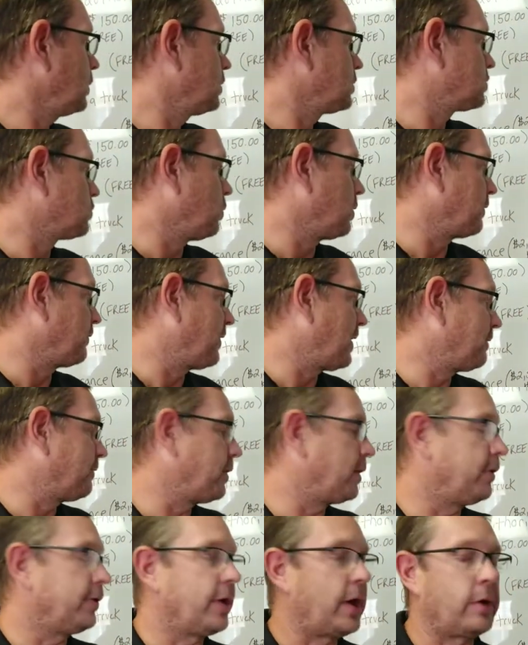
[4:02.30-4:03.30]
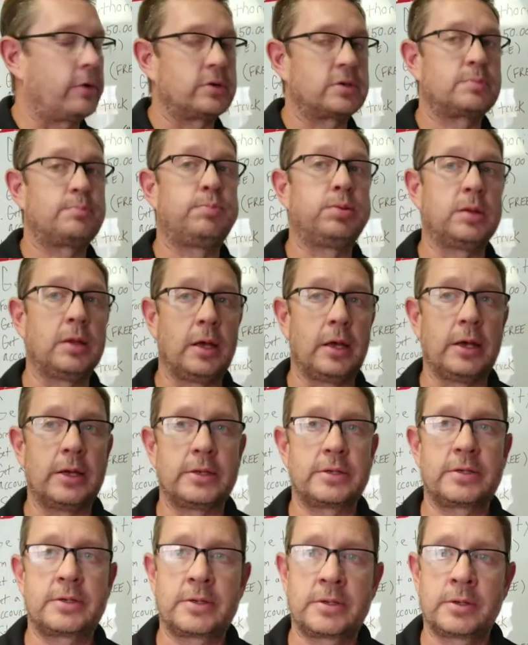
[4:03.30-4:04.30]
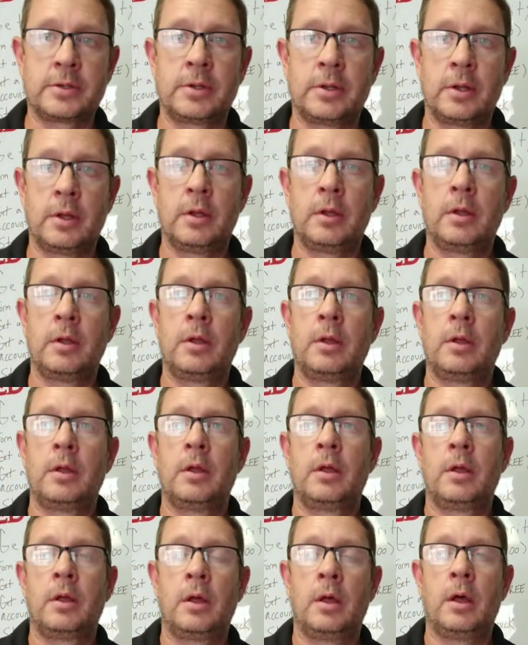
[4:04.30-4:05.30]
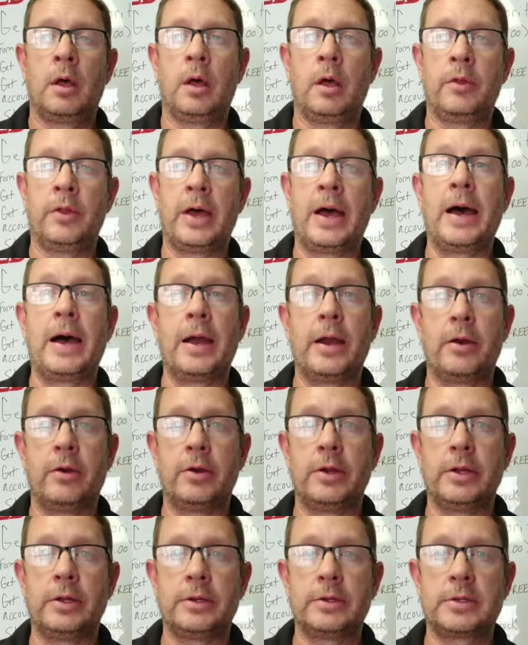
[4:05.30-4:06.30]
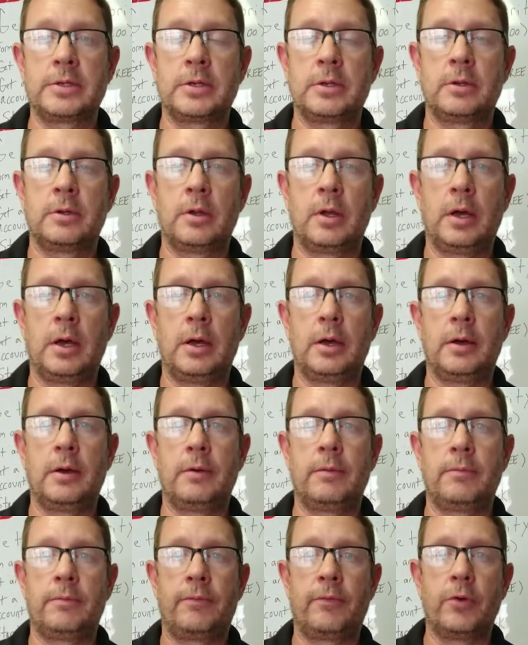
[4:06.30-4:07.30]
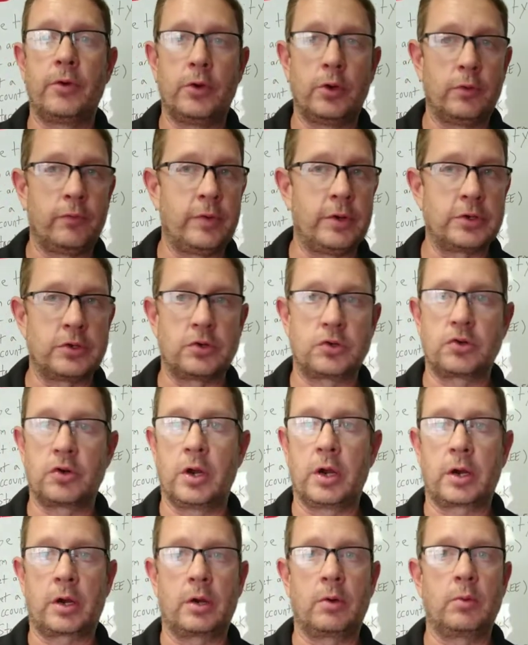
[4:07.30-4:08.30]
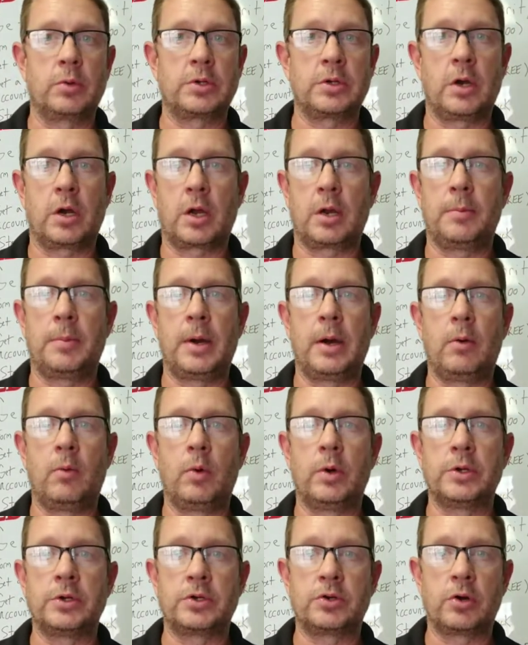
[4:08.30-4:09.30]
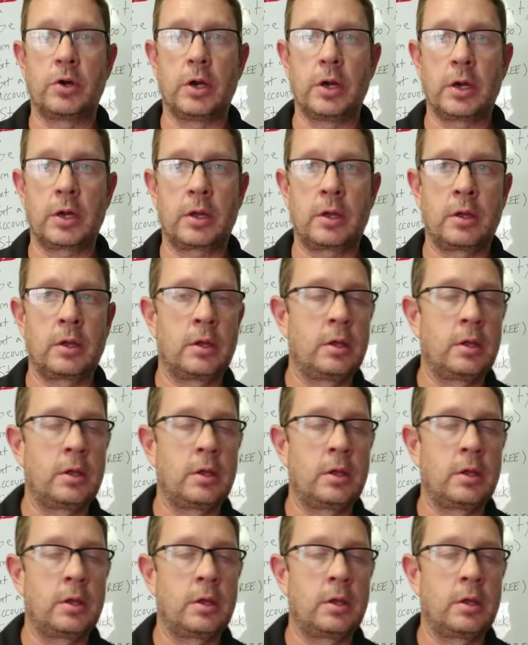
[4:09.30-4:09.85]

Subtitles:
$2,500 plus on the higher end. For a new venture trucker, we're talking about one truck.